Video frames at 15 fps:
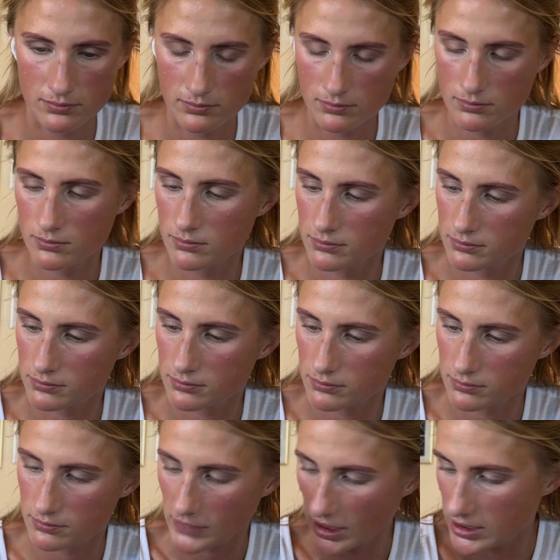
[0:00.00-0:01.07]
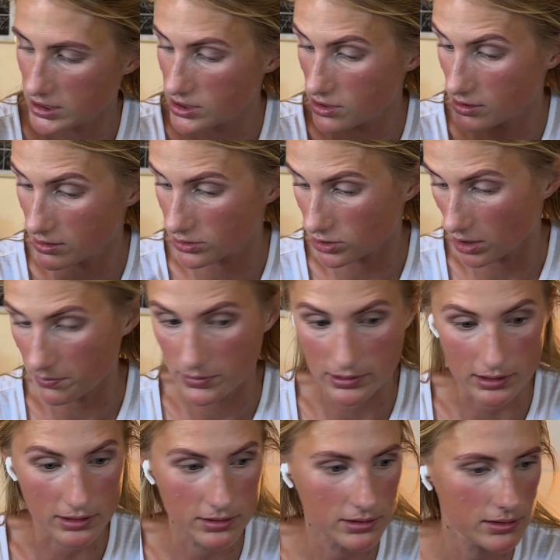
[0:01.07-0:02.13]
I need to sharpen
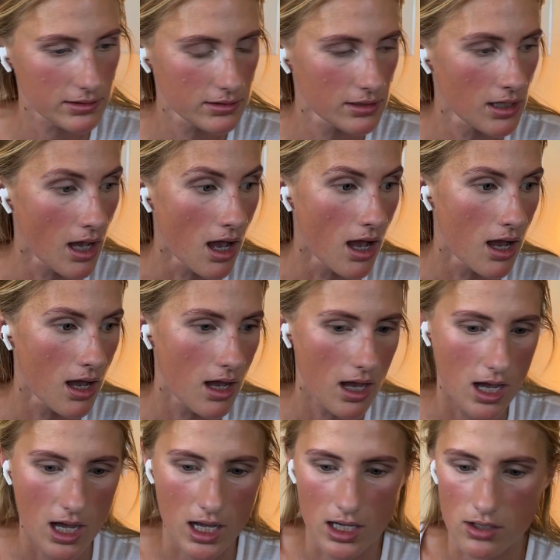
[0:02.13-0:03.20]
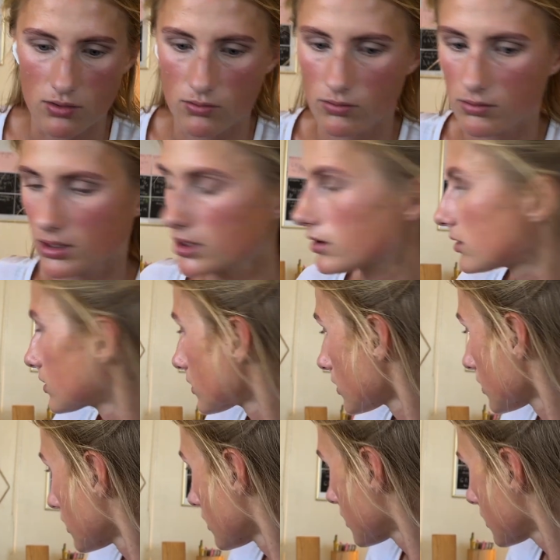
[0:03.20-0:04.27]
this. I
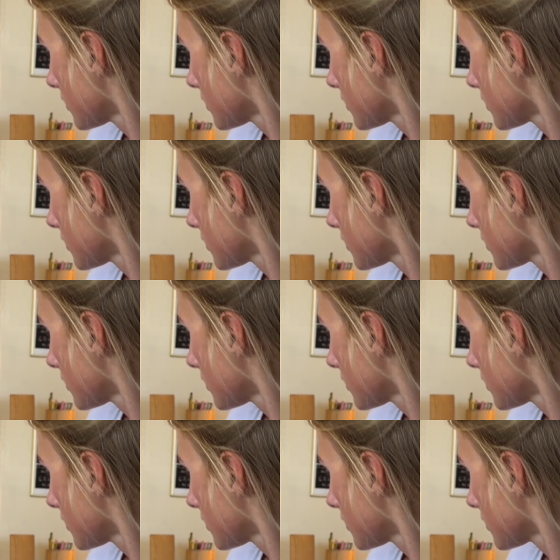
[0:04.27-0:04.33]
wonder.